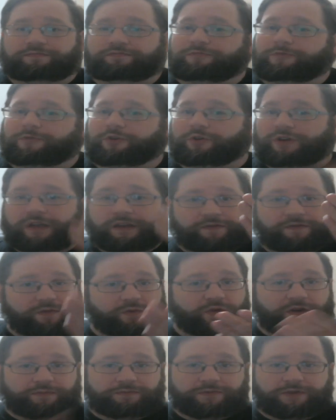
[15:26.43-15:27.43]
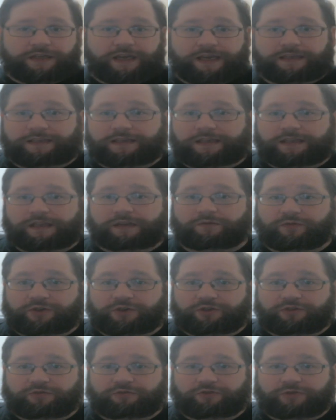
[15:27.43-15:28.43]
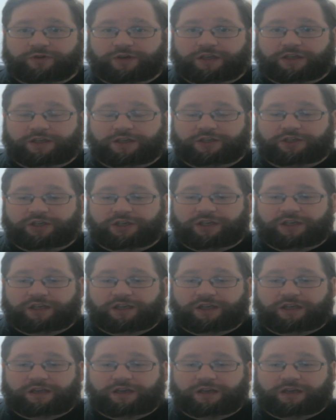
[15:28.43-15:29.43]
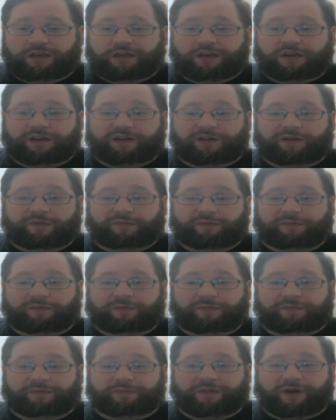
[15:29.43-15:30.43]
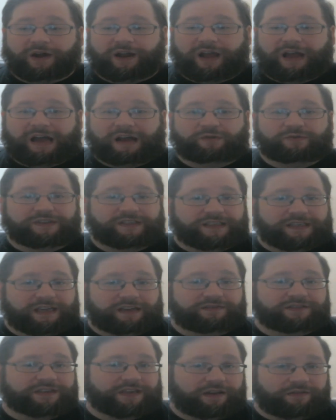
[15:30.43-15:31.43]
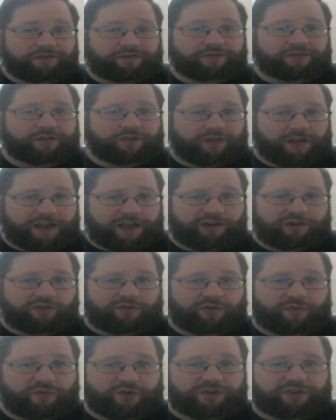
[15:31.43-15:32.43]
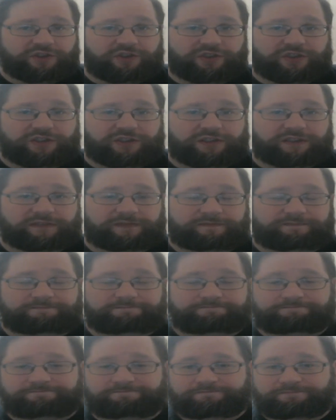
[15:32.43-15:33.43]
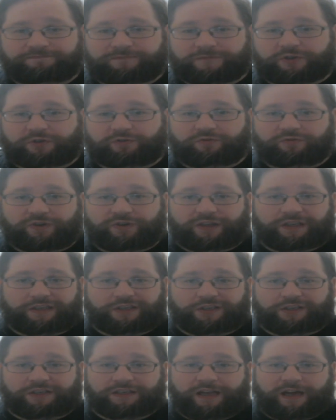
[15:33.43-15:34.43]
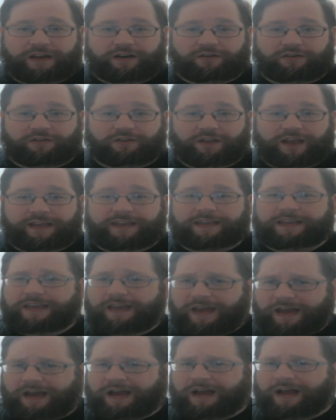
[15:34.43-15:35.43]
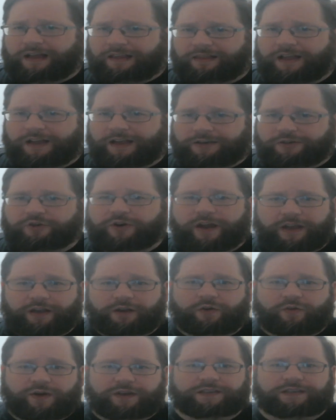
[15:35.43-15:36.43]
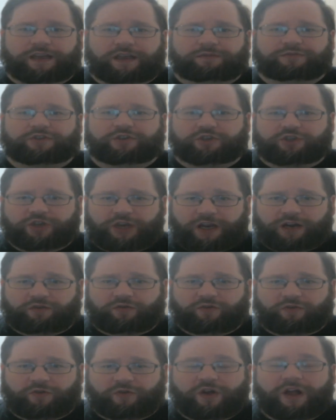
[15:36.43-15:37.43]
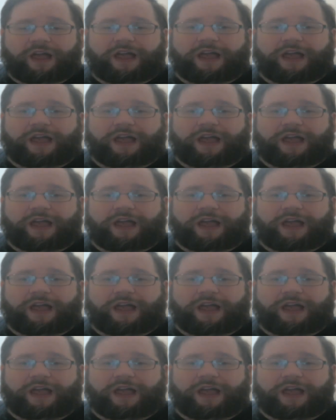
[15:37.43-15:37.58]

3 if you want a taste of the original trilogy, but I would save 7 for later once you really just kind of are like, yeah, I like Dragon Quest games in general.